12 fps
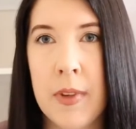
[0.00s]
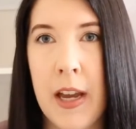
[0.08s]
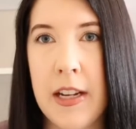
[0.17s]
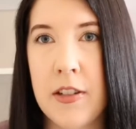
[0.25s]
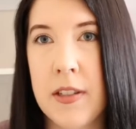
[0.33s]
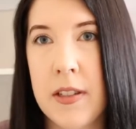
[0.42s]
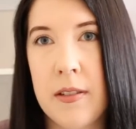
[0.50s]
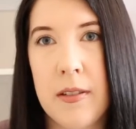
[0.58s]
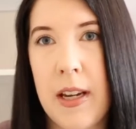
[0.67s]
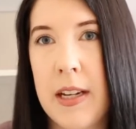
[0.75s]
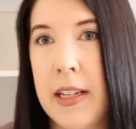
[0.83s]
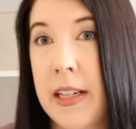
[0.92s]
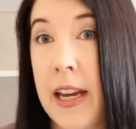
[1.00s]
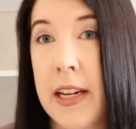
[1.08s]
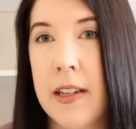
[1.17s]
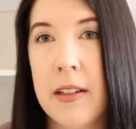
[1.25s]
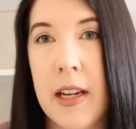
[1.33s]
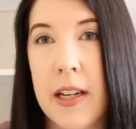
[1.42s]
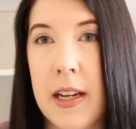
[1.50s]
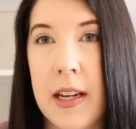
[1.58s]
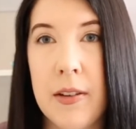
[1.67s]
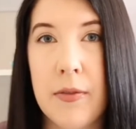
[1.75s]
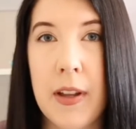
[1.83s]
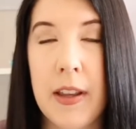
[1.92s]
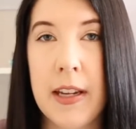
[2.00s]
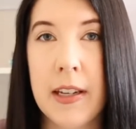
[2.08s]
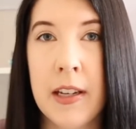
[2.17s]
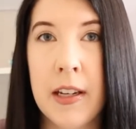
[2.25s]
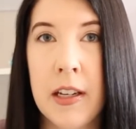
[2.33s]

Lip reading: I didn't get it, and I felt like